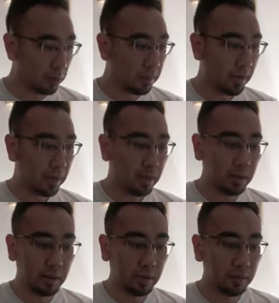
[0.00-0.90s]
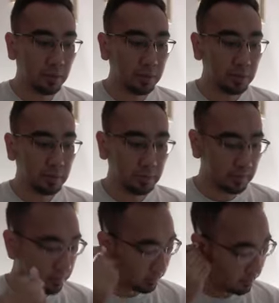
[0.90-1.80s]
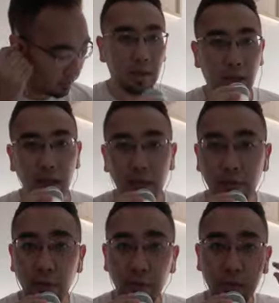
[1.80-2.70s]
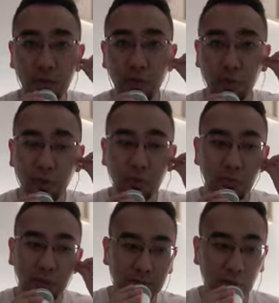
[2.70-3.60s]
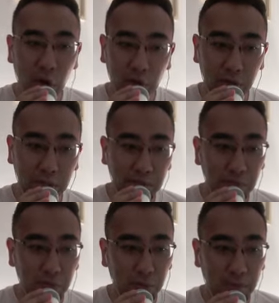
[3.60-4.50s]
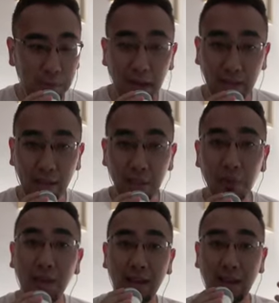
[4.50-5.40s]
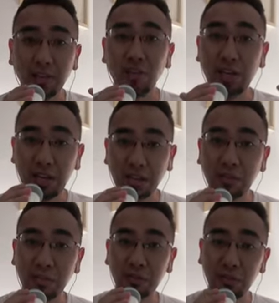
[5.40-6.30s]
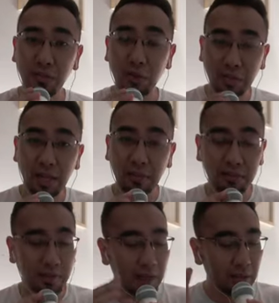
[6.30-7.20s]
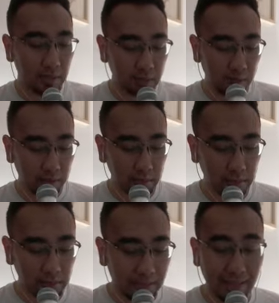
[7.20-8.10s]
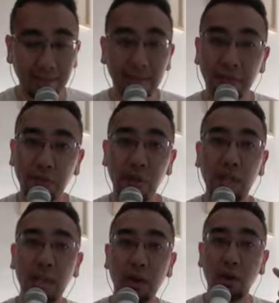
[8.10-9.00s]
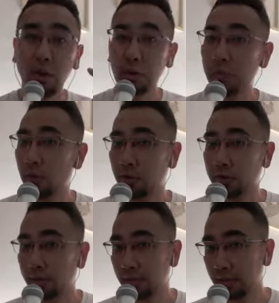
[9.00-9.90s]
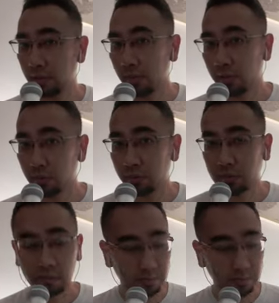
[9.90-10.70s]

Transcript: you plug in the earphones. And if you were to talk into the mic, you can actually listen to yourself. So this is a latency-free audio monitoring that you can do,